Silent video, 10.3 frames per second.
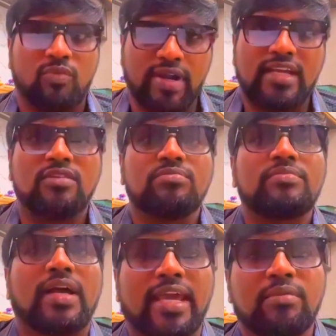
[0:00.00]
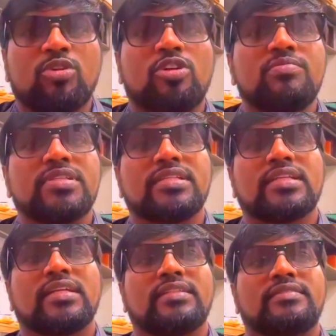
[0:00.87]
Vanakkam, I am Goms.
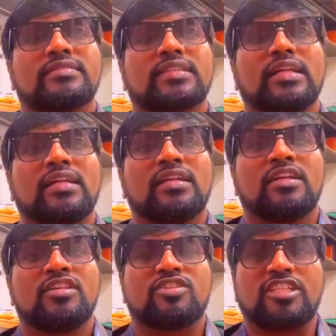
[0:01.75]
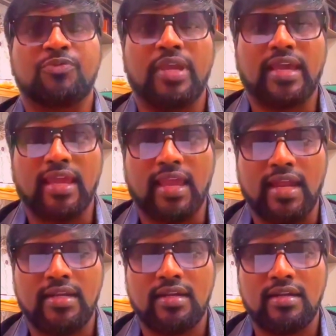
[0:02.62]
So this week I
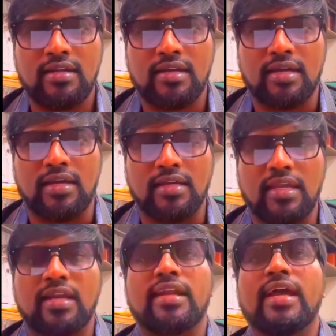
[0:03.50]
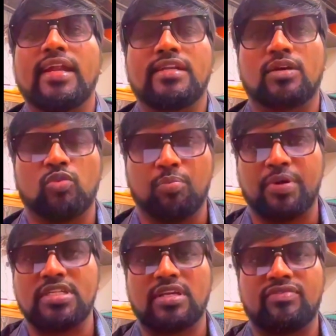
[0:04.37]
handled a Red Hat
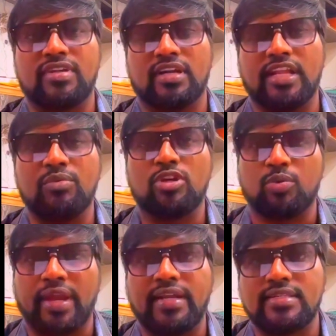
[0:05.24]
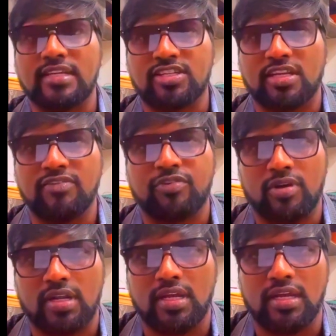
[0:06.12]
OpenShift Devo to IT session
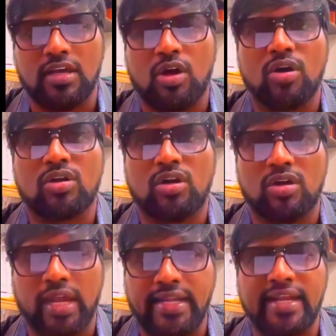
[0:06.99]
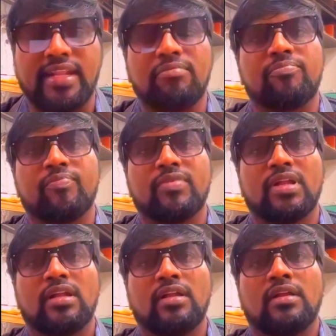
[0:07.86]
for Hong Kong IT team.
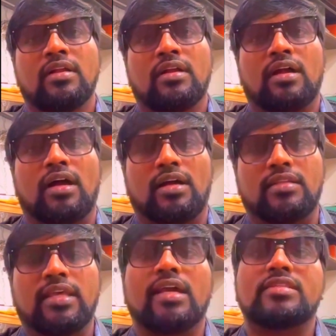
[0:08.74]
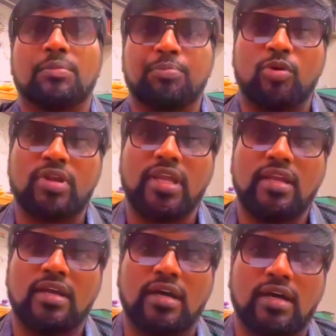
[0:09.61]
They are
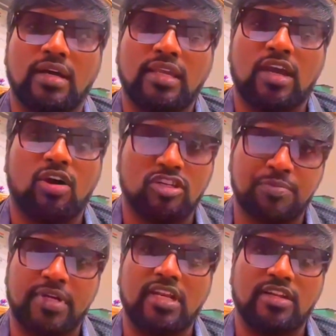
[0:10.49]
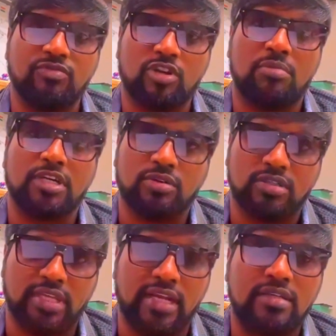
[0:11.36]
supporting a hospital environment
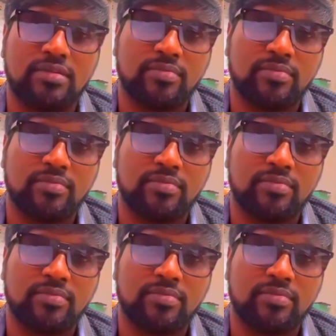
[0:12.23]
over there.